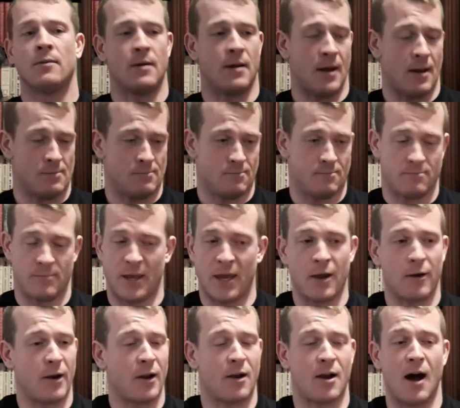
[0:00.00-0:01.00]
I'm
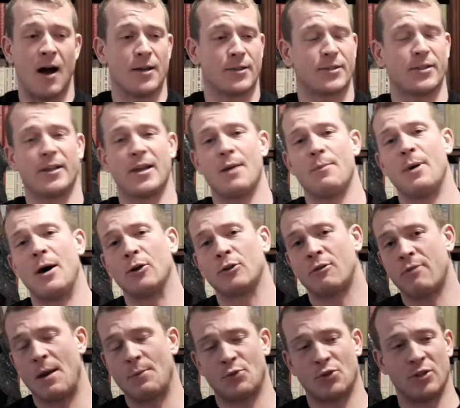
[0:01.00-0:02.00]
hearing constantly about
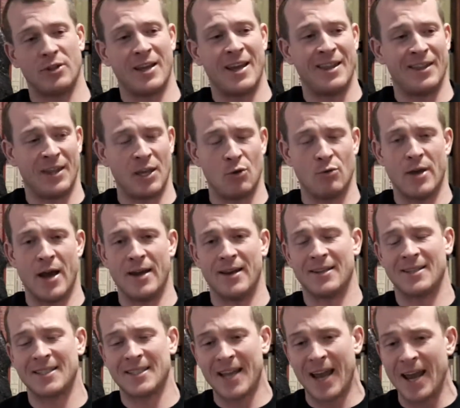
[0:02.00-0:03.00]
corruption in the
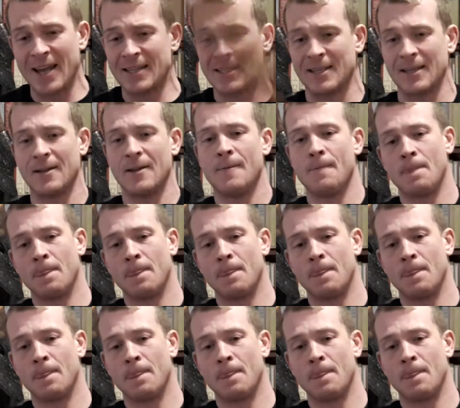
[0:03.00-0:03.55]
United States,